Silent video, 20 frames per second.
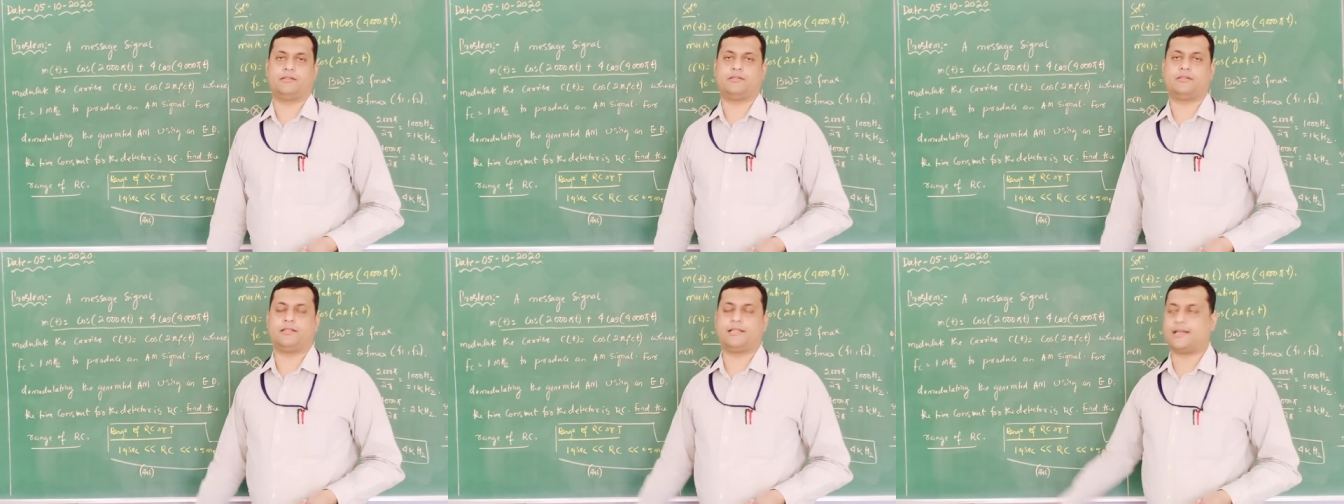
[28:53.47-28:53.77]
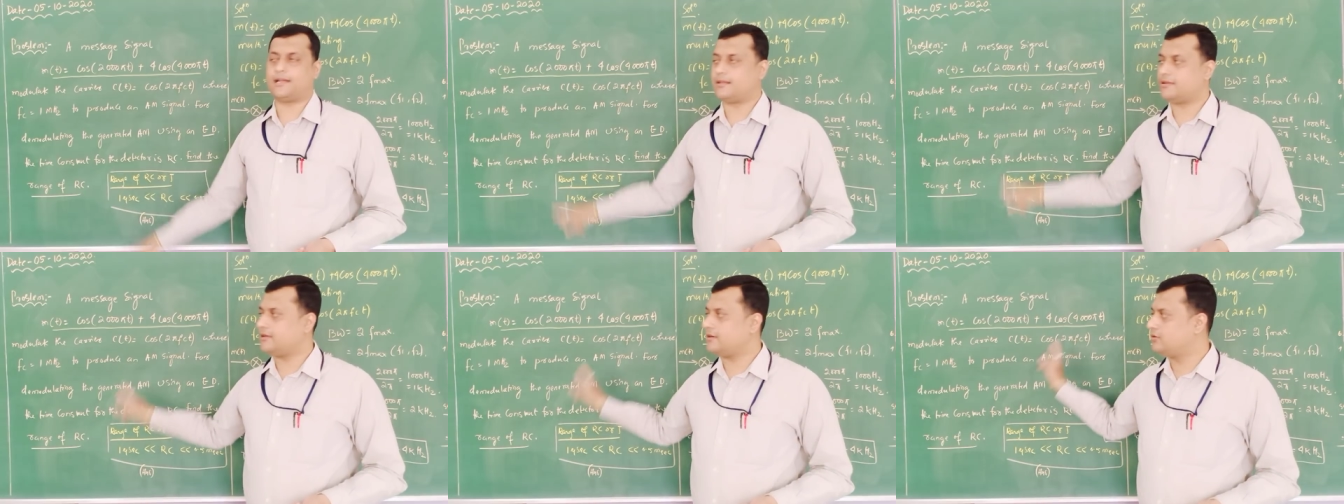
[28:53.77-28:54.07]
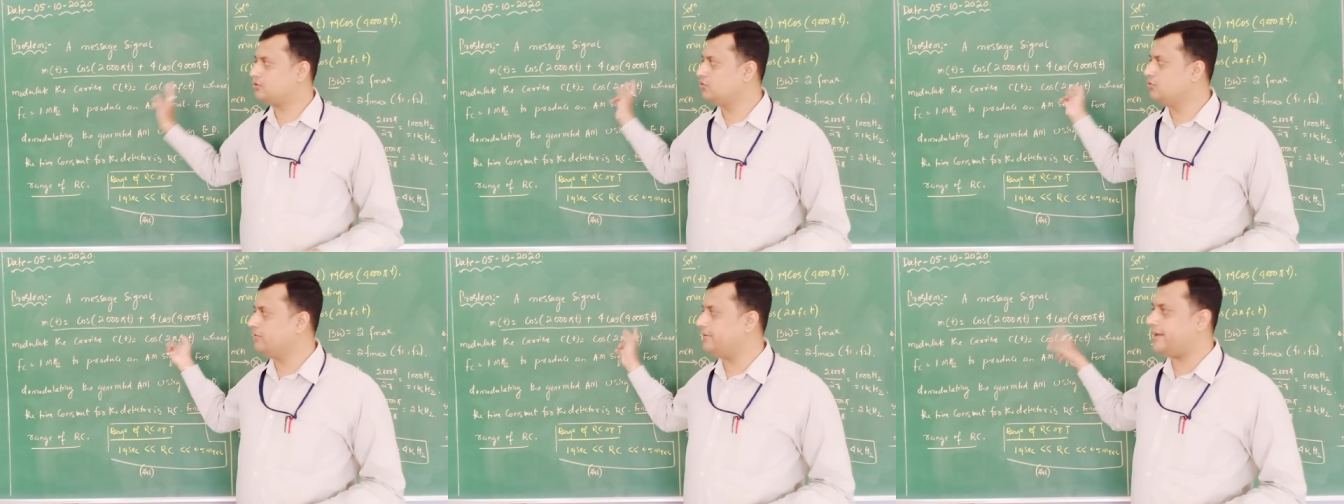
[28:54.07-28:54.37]
So there are the
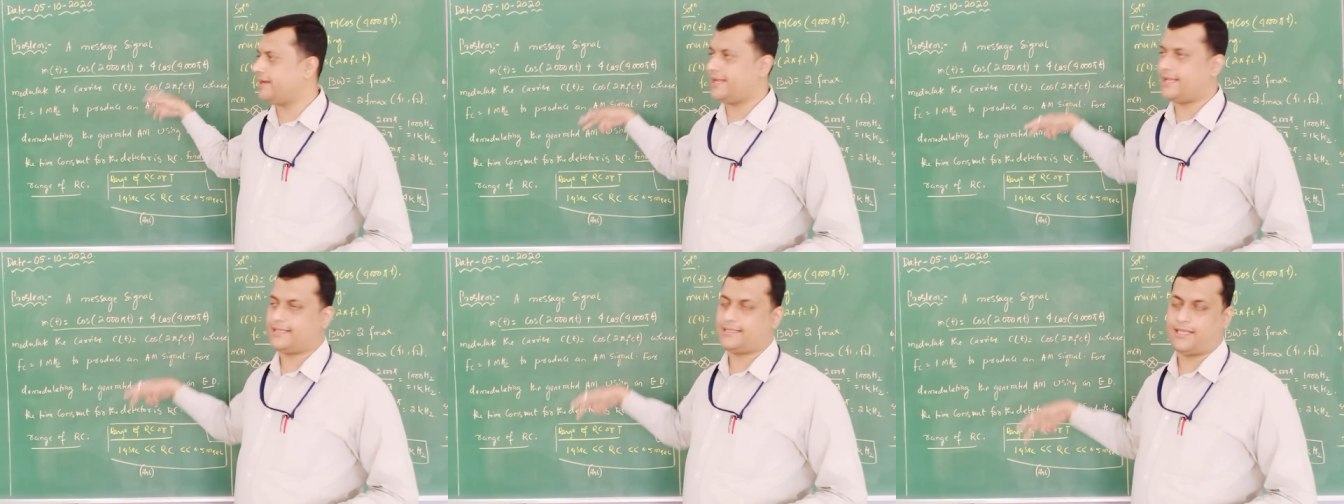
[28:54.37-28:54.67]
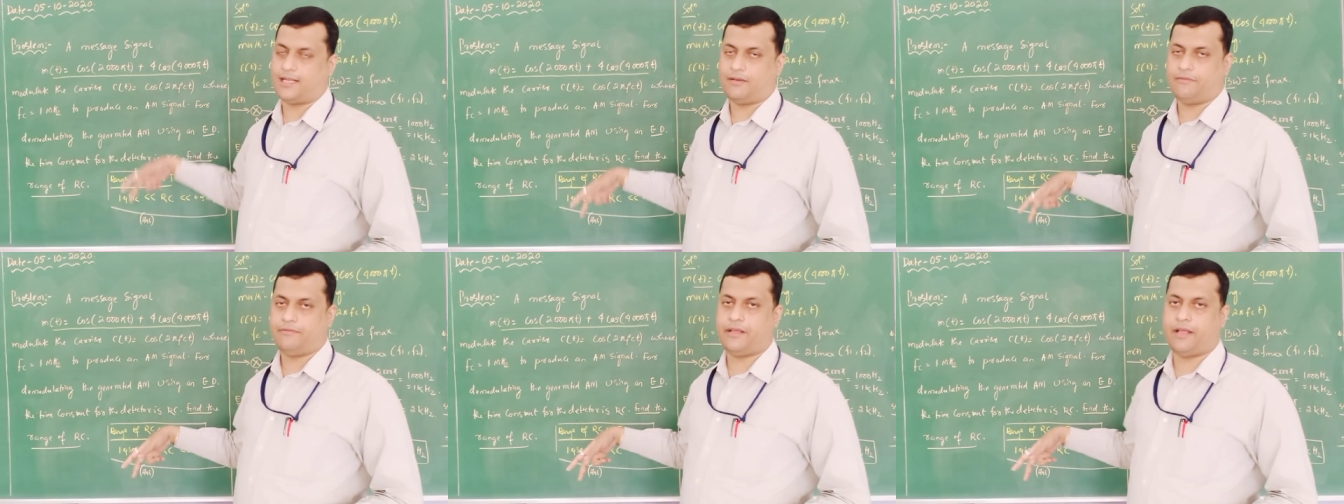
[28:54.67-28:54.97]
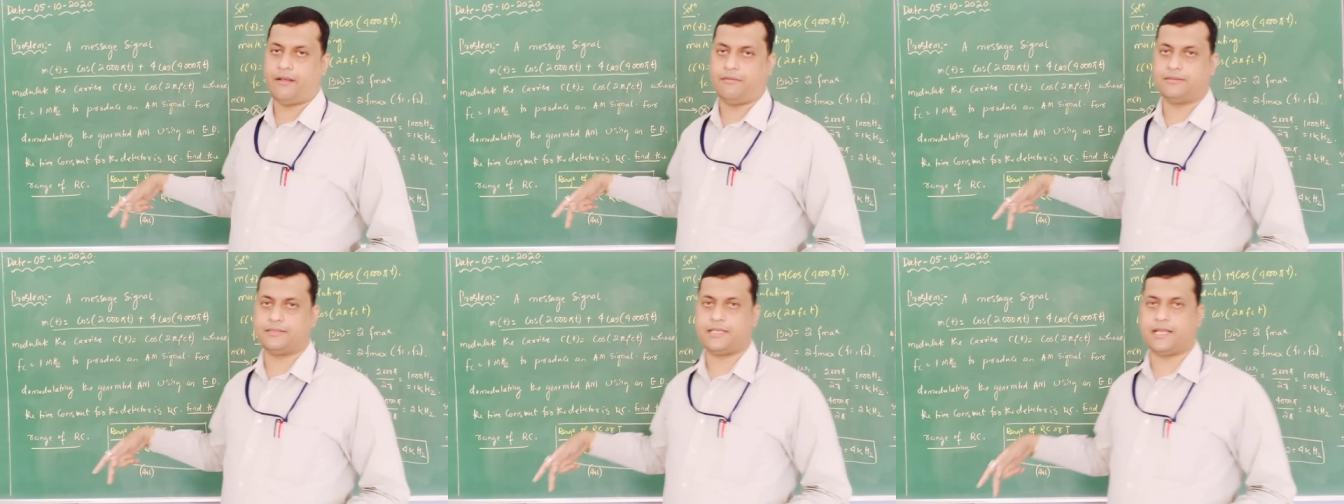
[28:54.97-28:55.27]
two variations we
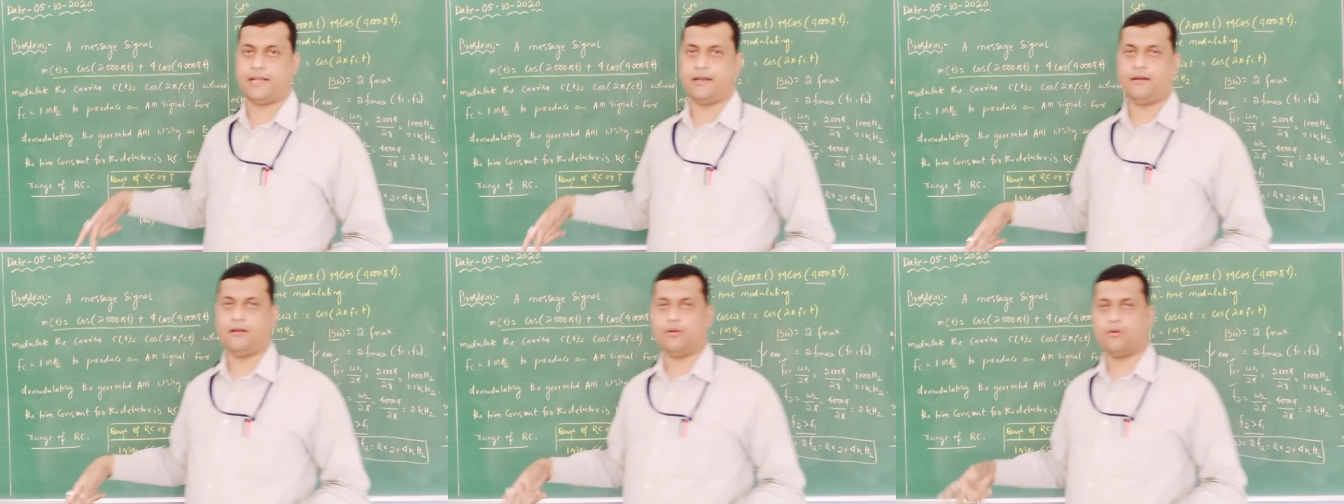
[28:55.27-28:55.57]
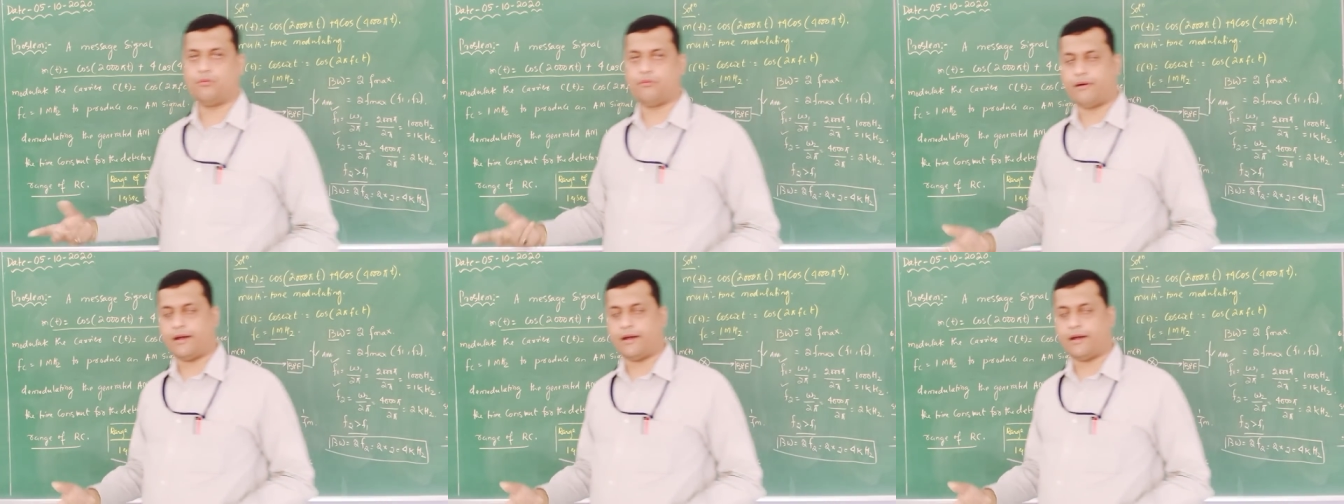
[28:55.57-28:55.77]
have seen.